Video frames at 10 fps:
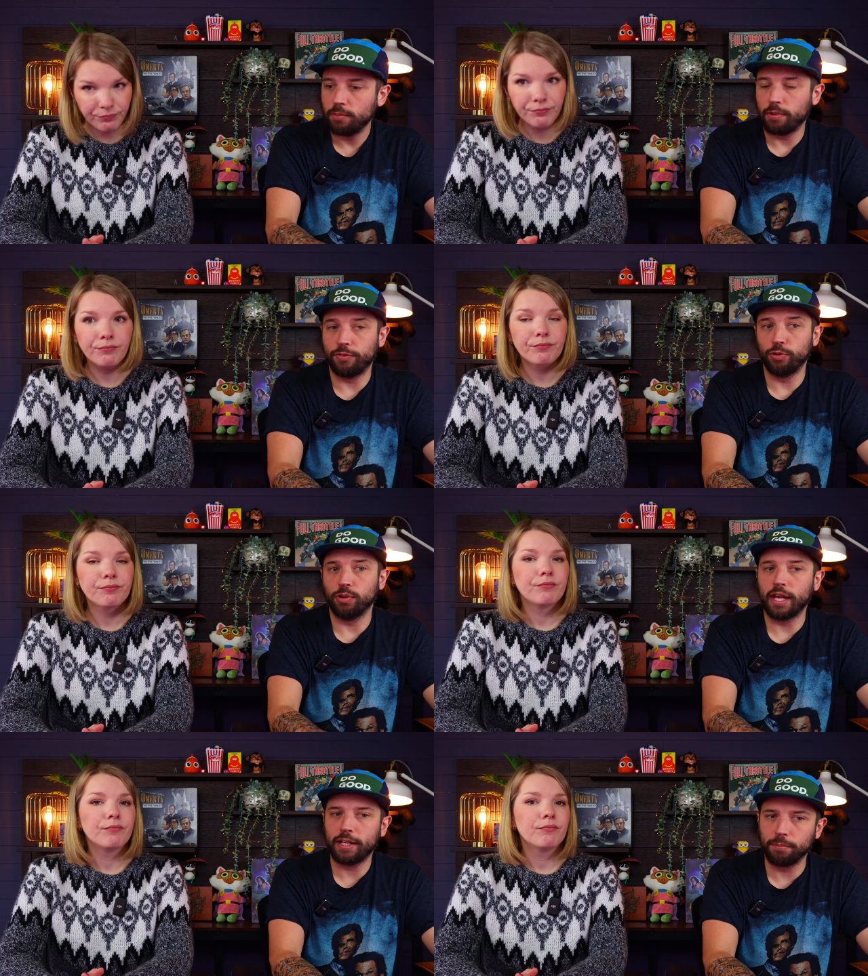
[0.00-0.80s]
Speaker 1: but if you
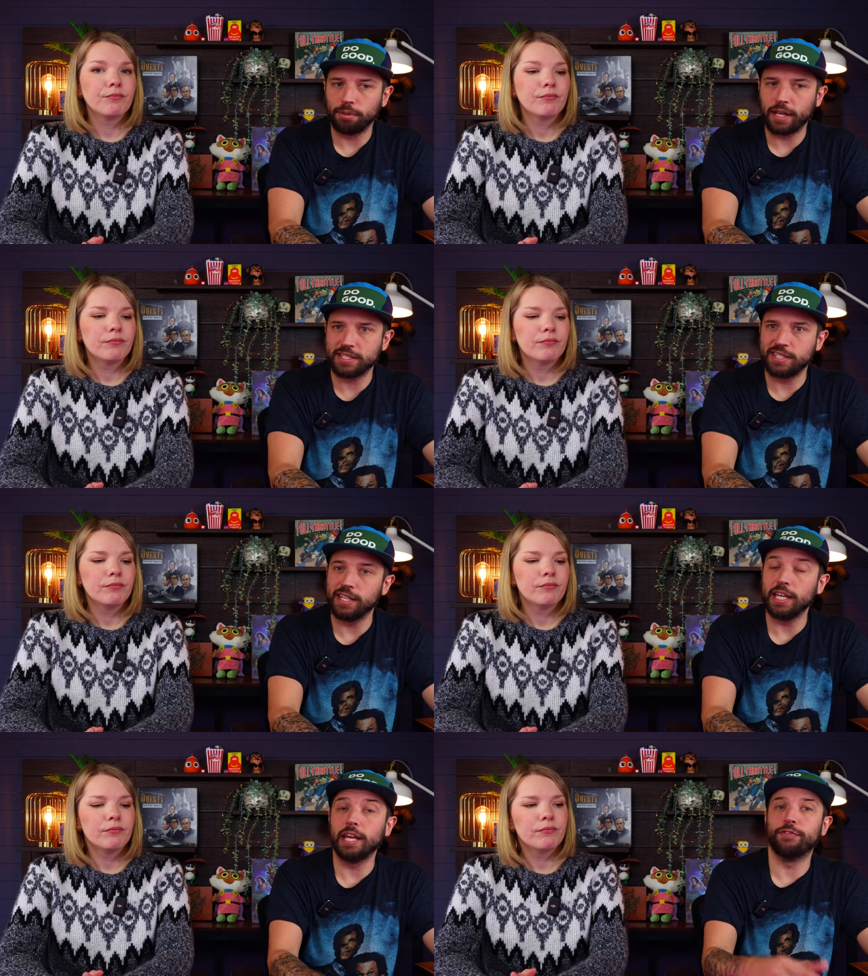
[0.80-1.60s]
like
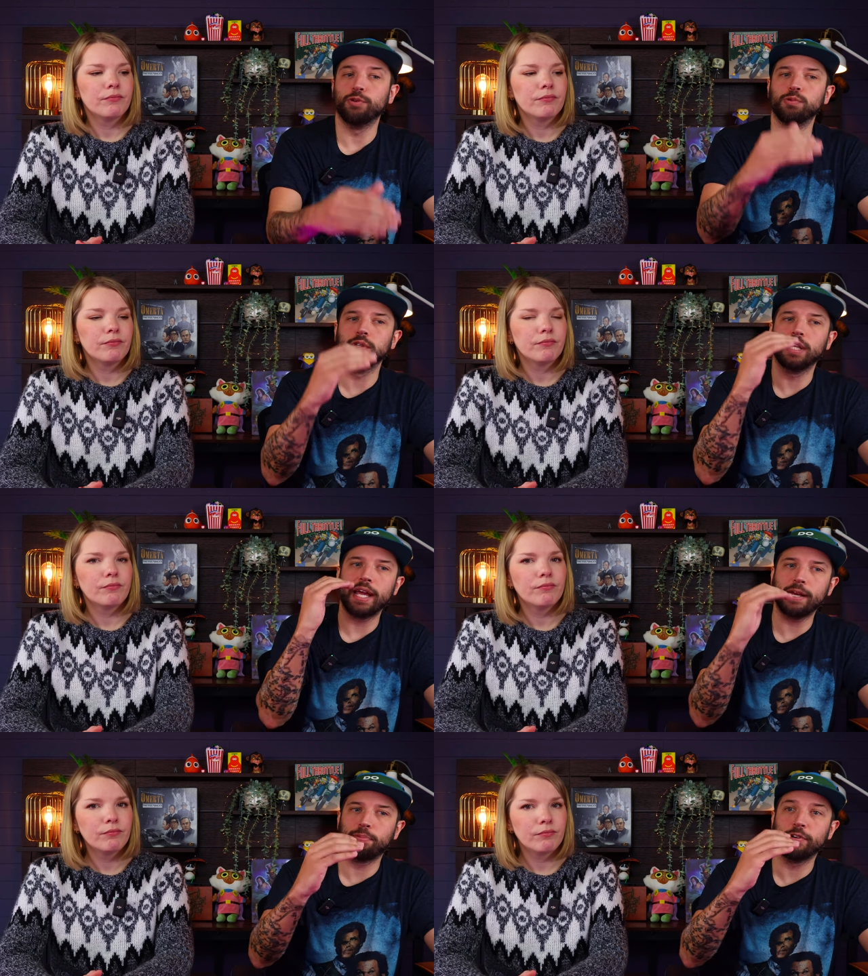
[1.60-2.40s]
complexity if you
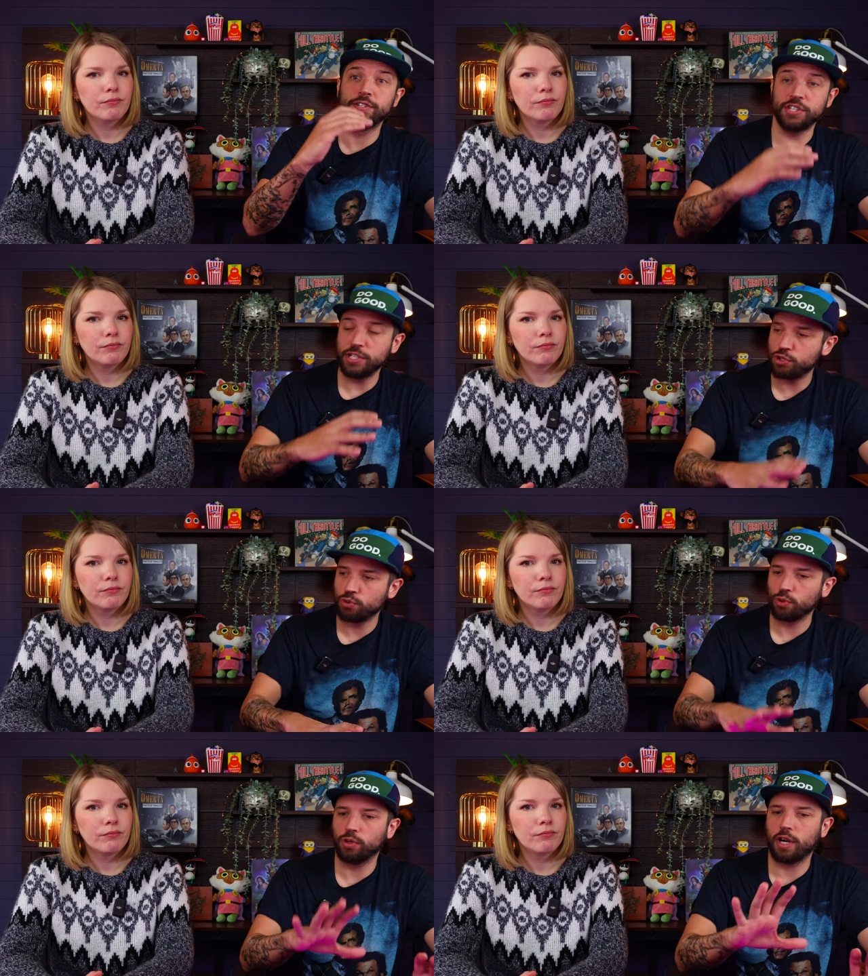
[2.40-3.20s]
like
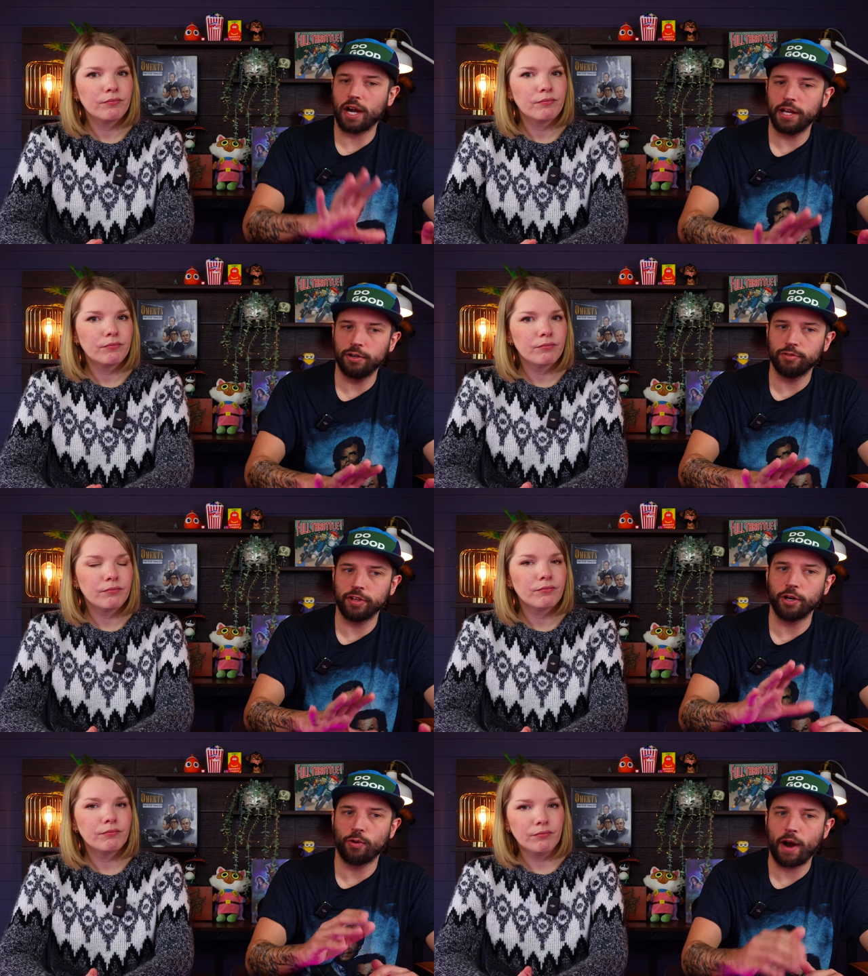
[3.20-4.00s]
procedural kind of
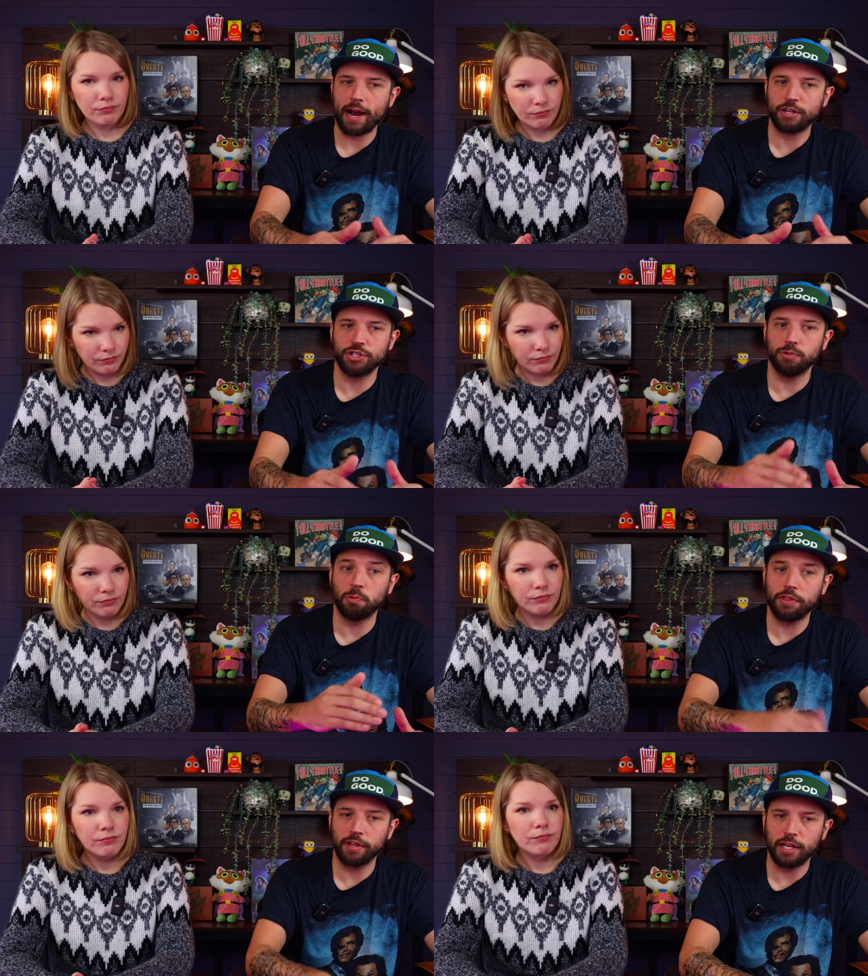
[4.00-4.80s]
interaction
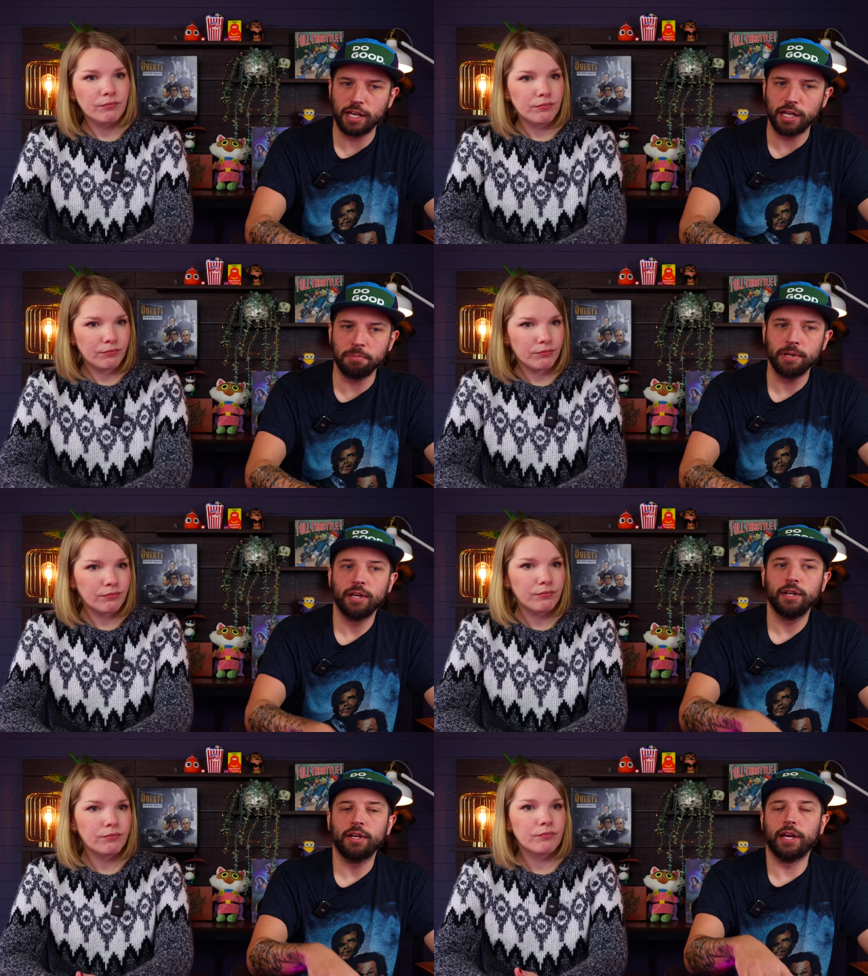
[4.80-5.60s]
with a game
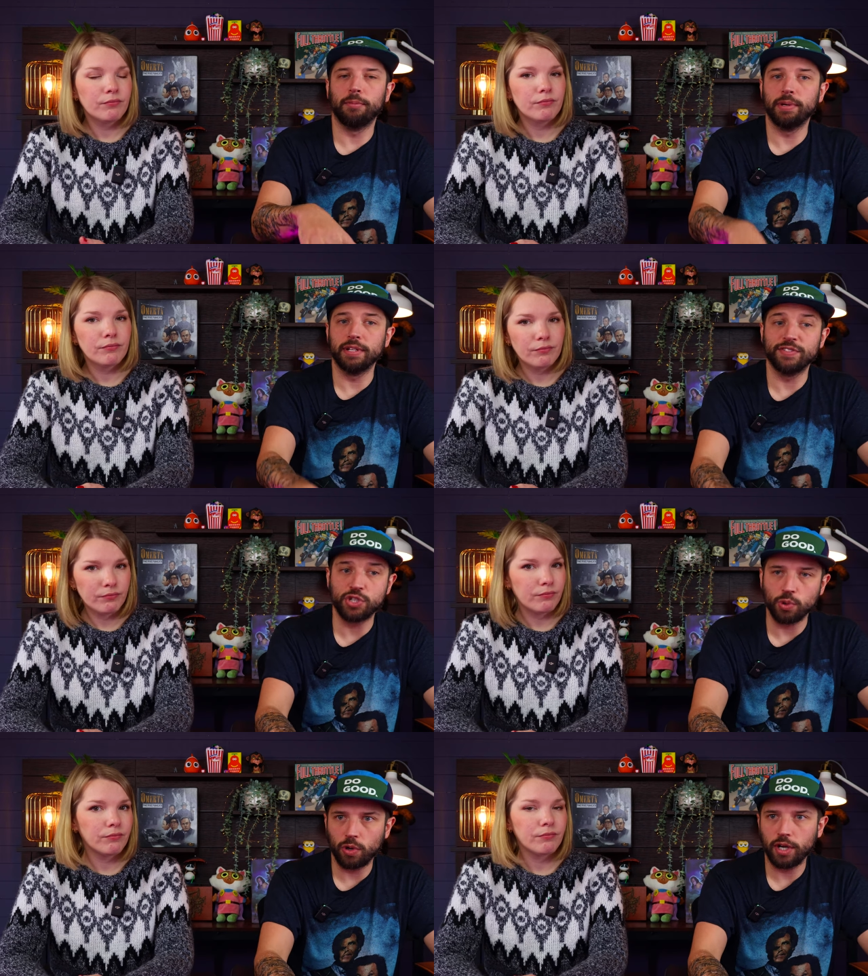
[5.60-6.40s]
and a bit of
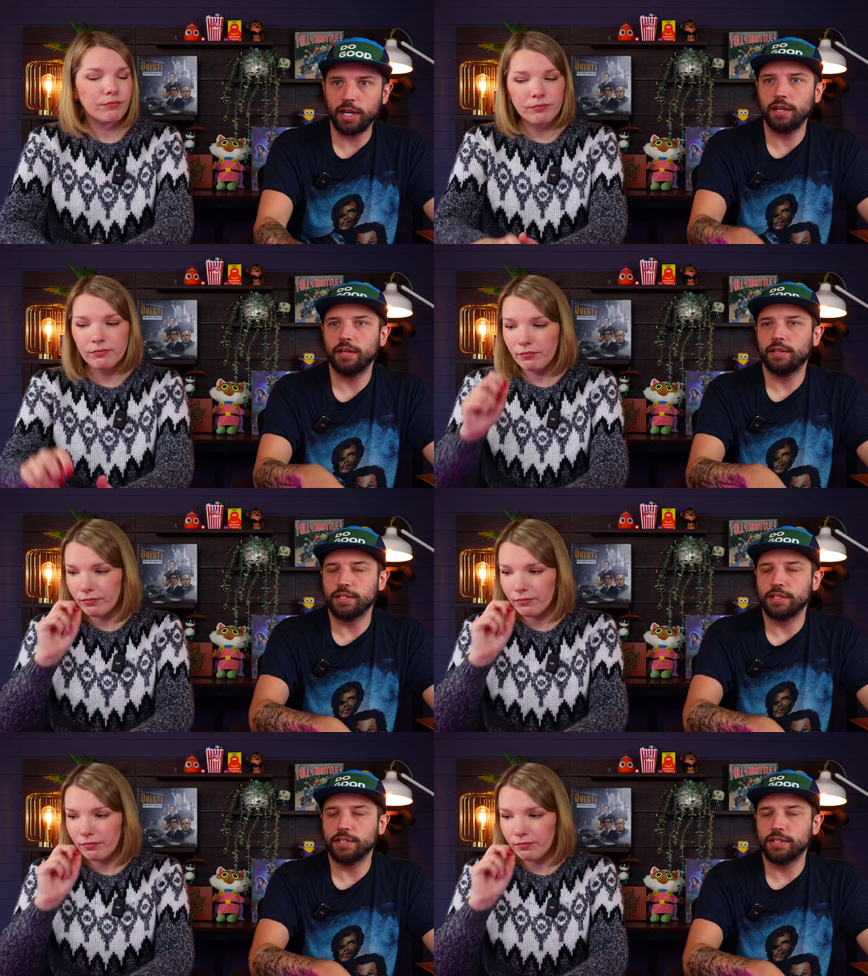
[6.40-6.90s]
story, mm-hmm.